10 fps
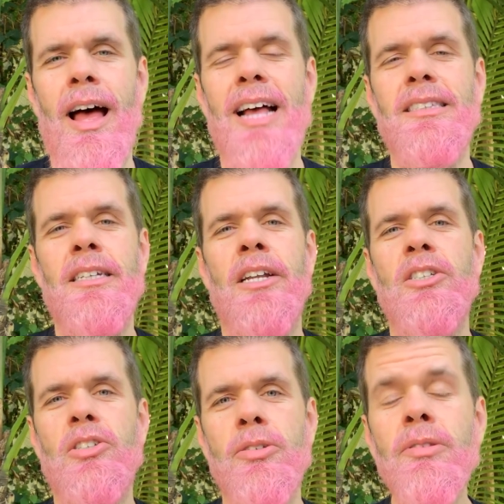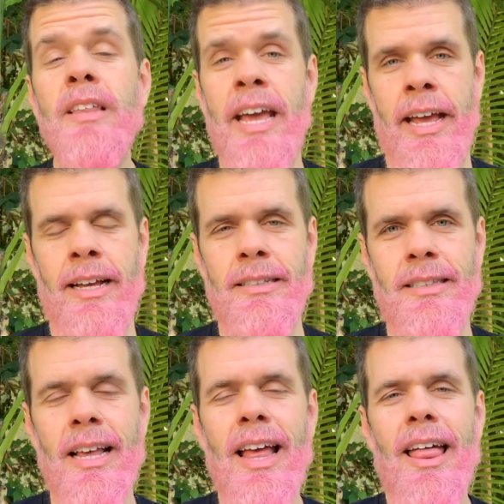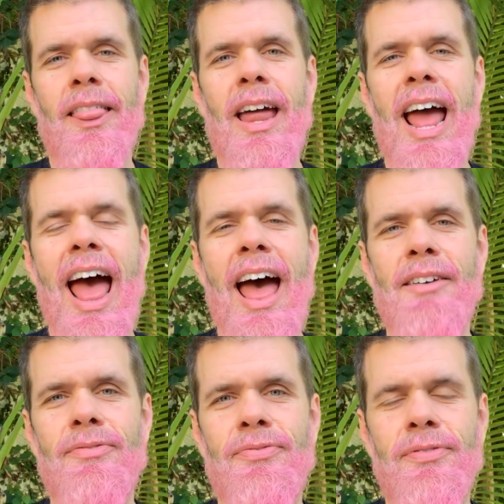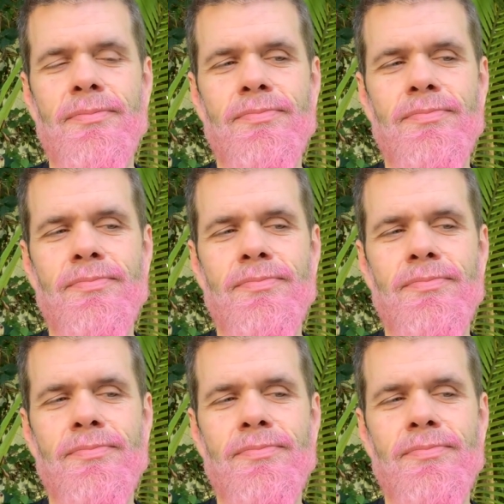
has done two things that have